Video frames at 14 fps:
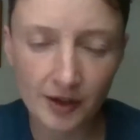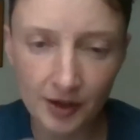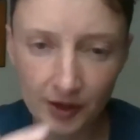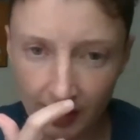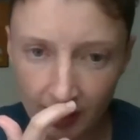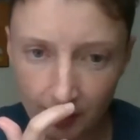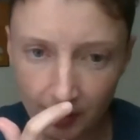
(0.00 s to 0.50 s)
your
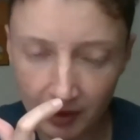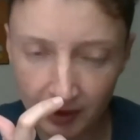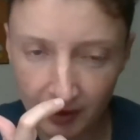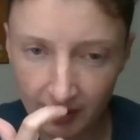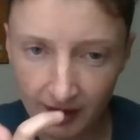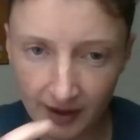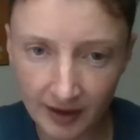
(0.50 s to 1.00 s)
screen about
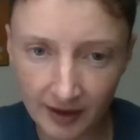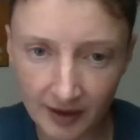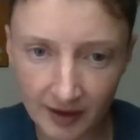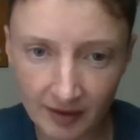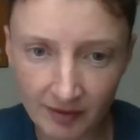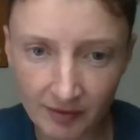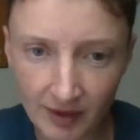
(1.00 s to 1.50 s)
the
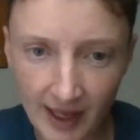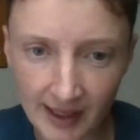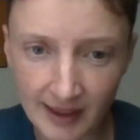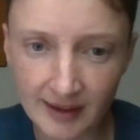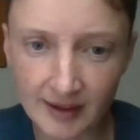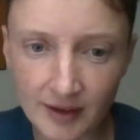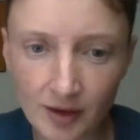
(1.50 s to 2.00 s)

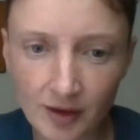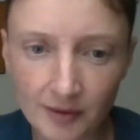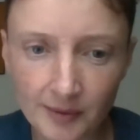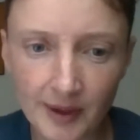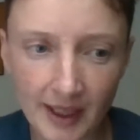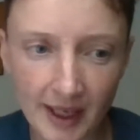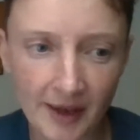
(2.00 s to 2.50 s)
editing
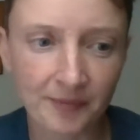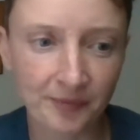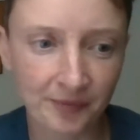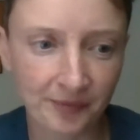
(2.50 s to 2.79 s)
software, yeah?